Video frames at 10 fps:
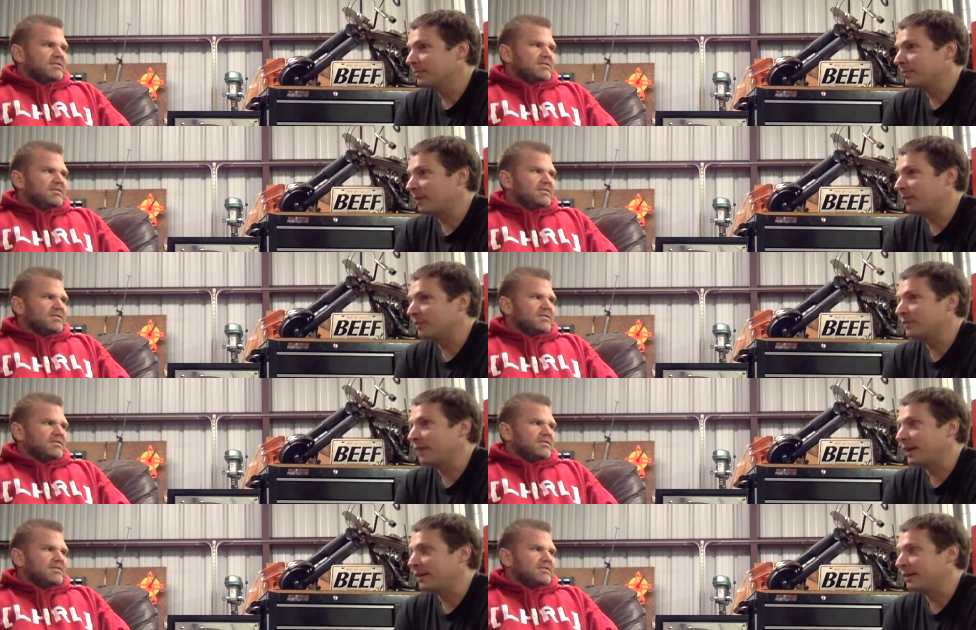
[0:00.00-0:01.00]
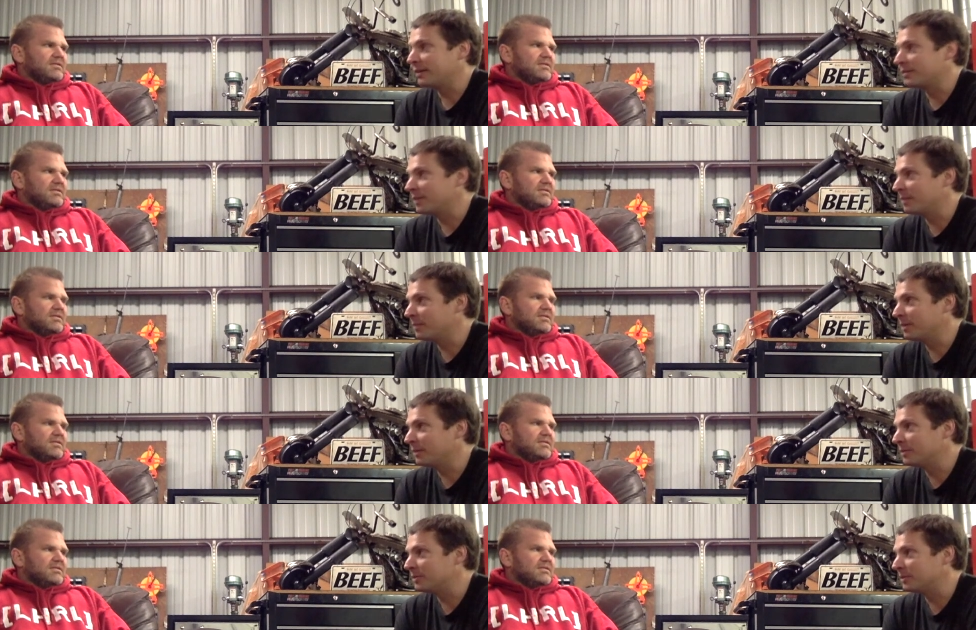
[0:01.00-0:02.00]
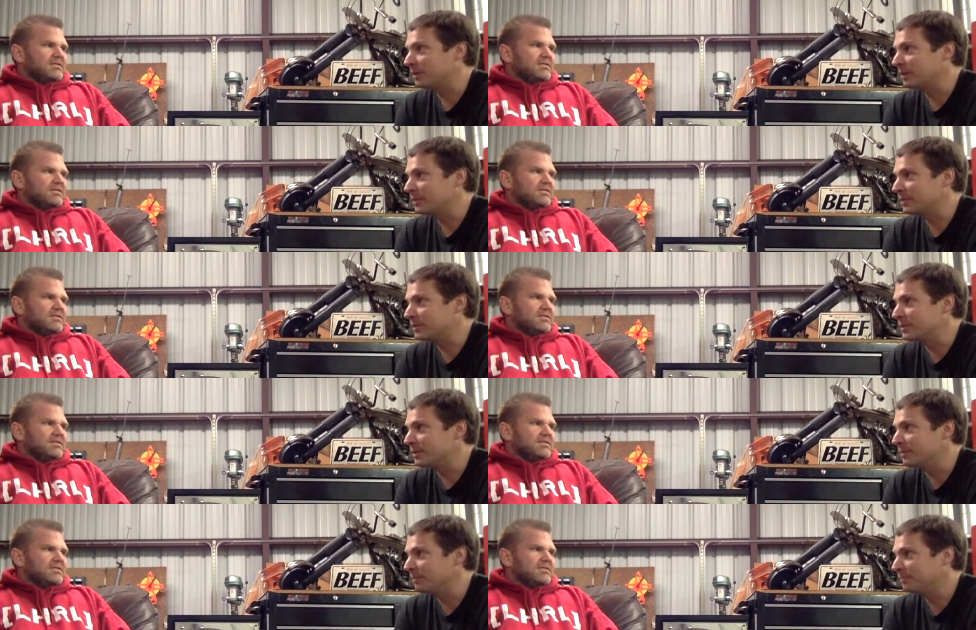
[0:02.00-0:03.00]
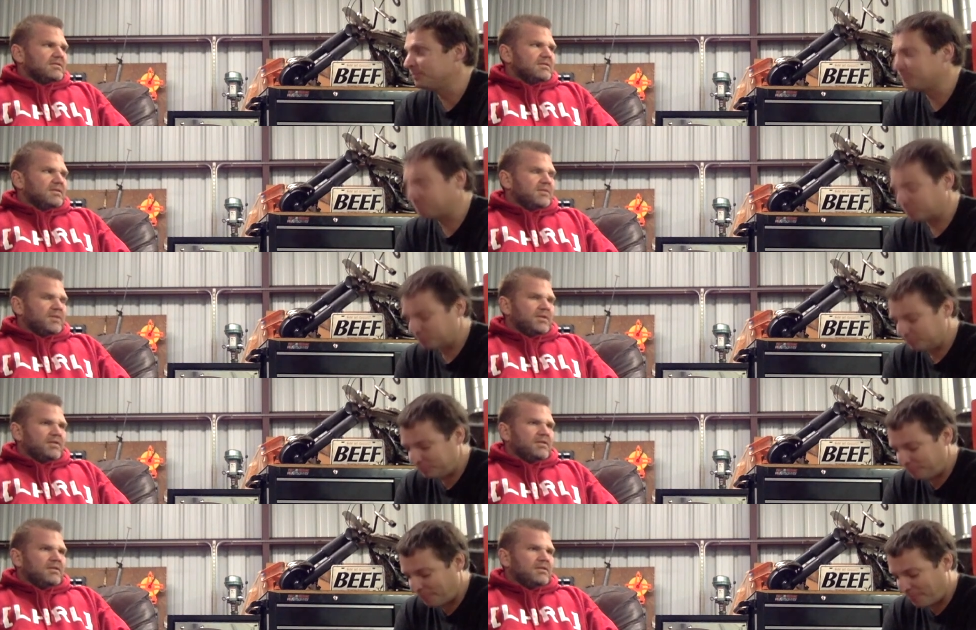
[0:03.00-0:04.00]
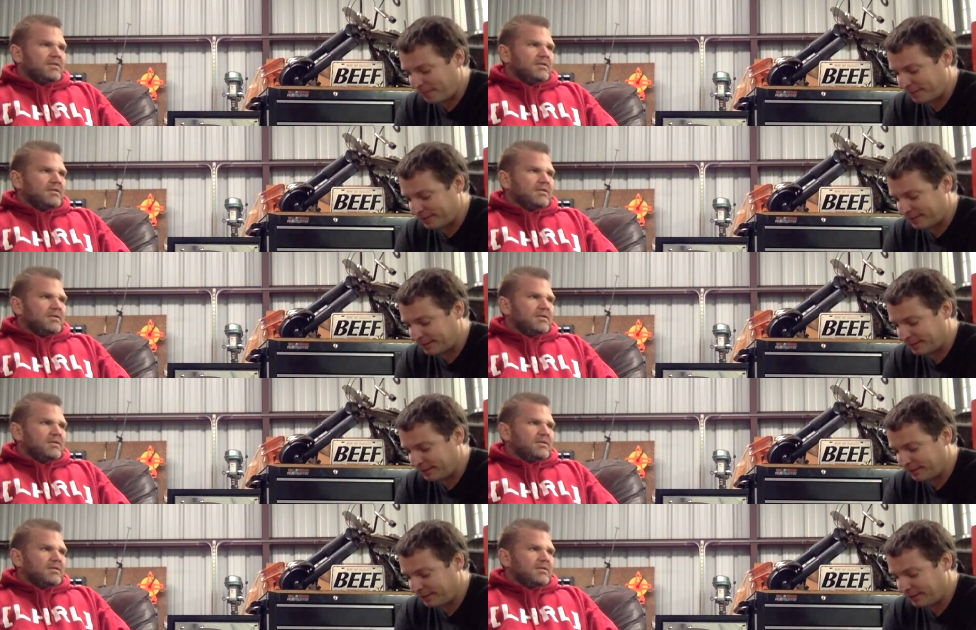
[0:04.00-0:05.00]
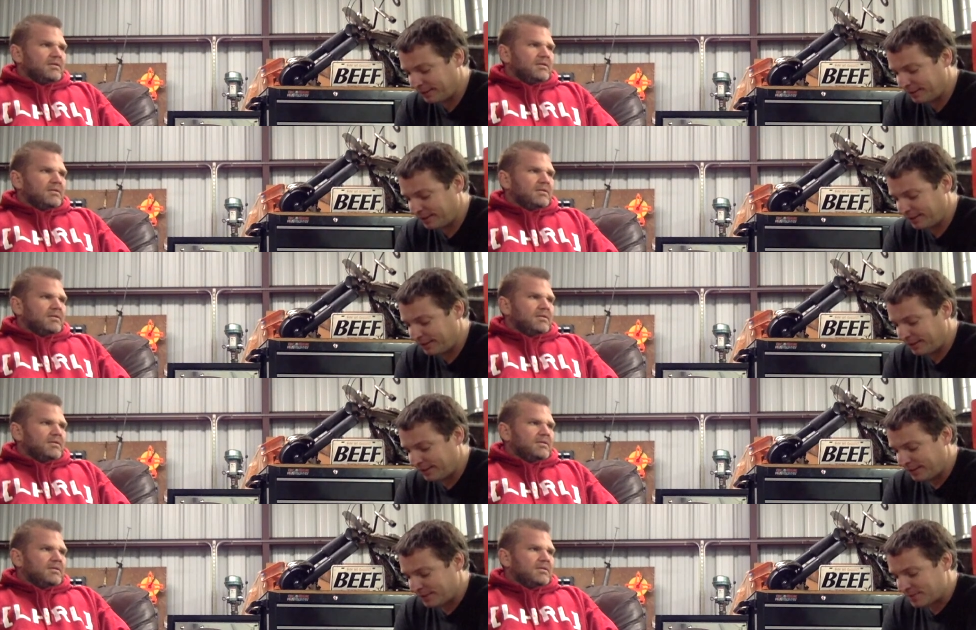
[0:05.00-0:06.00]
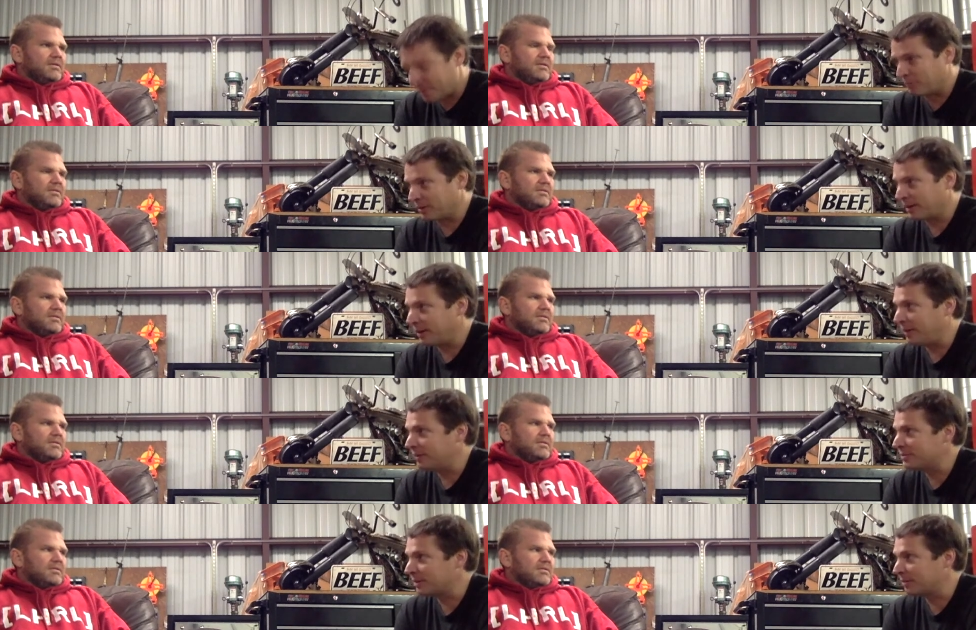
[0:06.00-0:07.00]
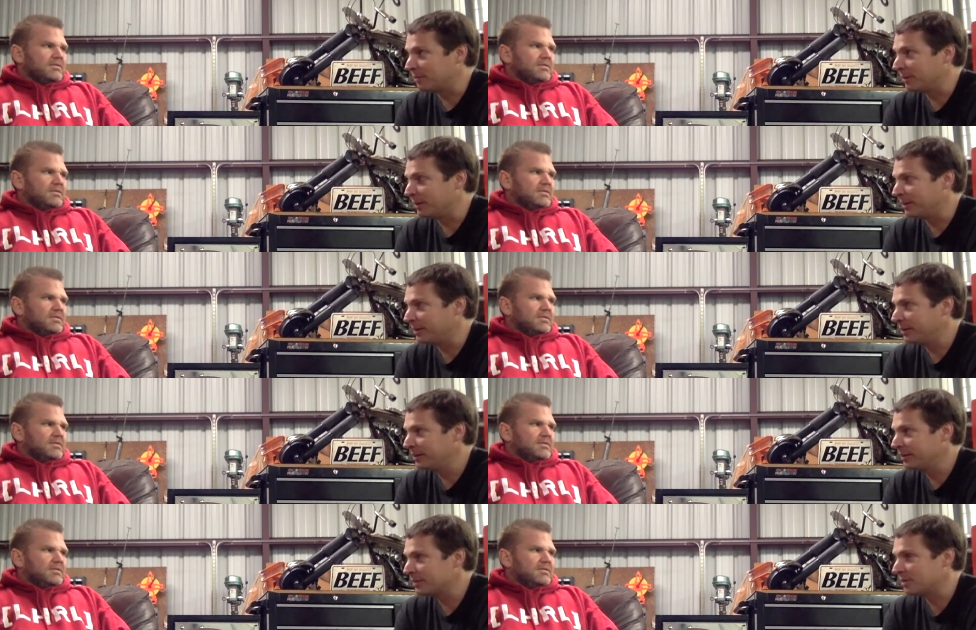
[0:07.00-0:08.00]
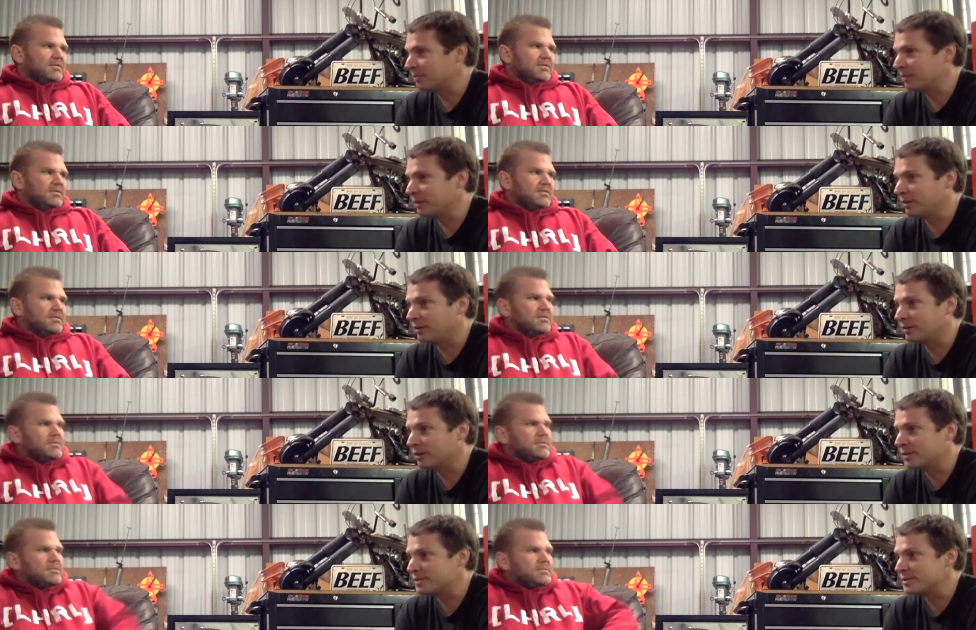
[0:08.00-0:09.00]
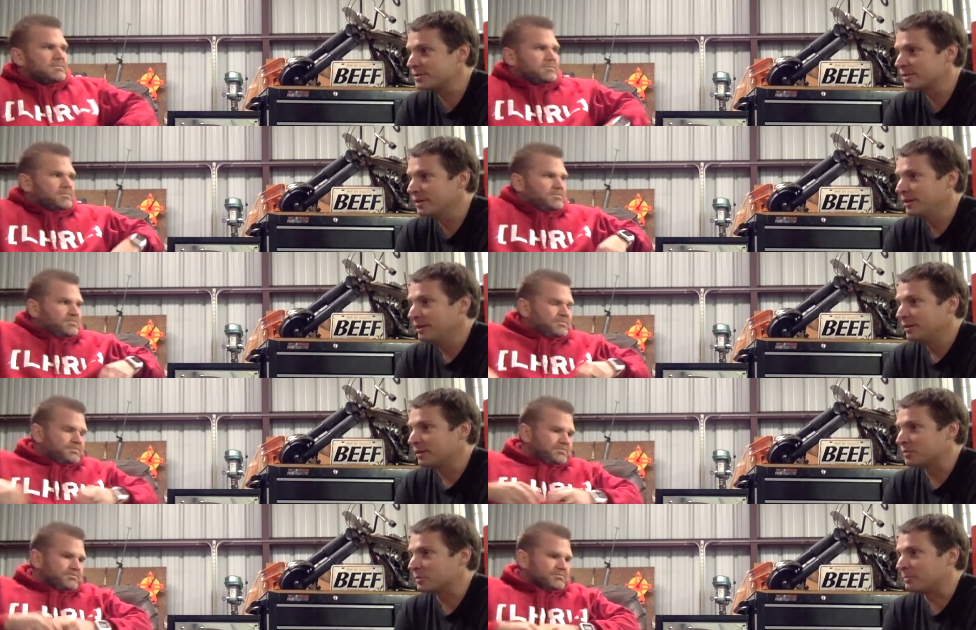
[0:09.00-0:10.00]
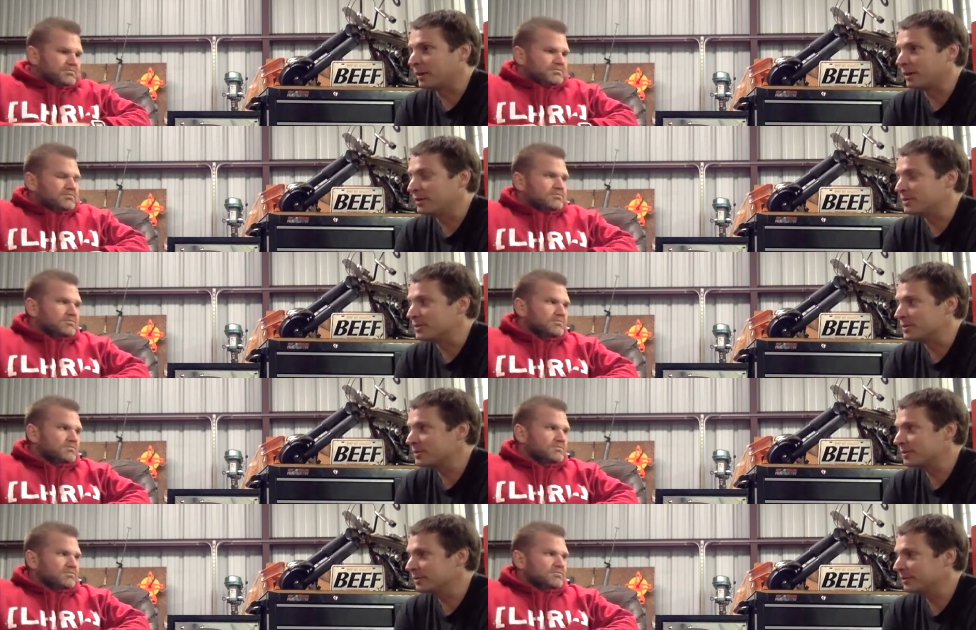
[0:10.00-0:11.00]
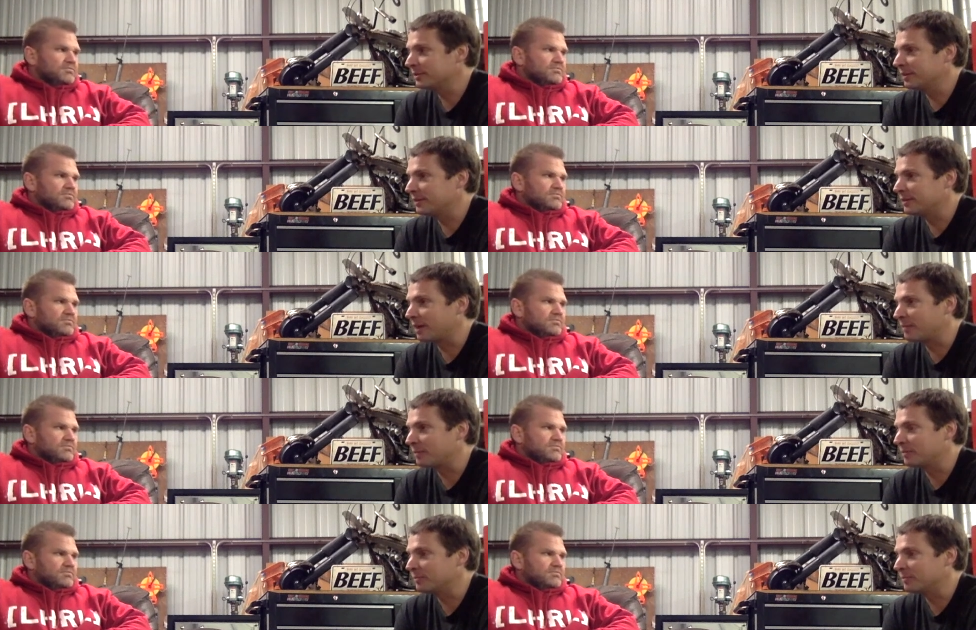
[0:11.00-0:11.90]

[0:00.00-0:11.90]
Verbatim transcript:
Speaker 1: I was fat and out of shape, and then I went to a CrossFit gym. Amen. And uh, started working out, started running, and started running long races because one of my coaches at the time